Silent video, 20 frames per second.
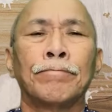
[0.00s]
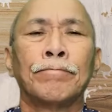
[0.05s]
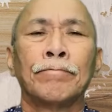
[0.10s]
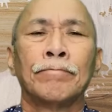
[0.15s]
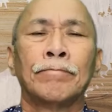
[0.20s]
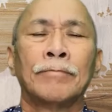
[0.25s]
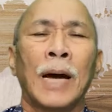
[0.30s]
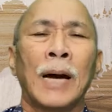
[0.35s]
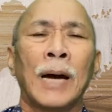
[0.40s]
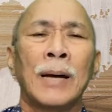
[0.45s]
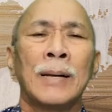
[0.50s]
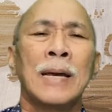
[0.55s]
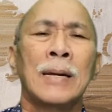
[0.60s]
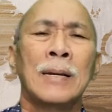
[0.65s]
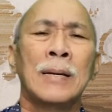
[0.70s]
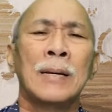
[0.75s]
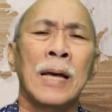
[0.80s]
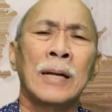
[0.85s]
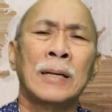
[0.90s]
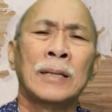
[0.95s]
And He
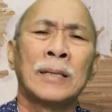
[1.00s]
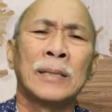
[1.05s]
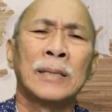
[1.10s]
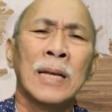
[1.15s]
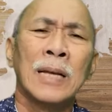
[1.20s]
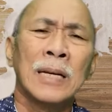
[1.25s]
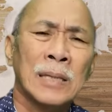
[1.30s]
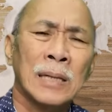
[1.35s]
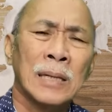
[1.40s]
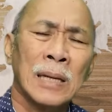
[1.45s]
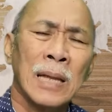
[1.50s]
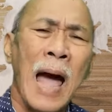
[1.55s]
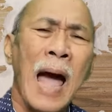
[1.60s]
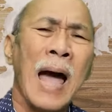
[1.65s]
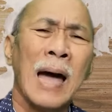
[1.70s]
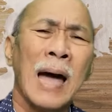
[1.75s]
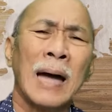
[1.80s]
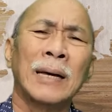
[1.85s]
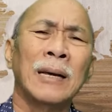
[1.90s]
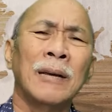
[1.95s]
needs this
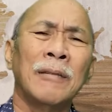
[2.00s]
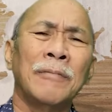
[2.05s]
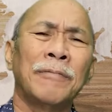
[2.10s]
life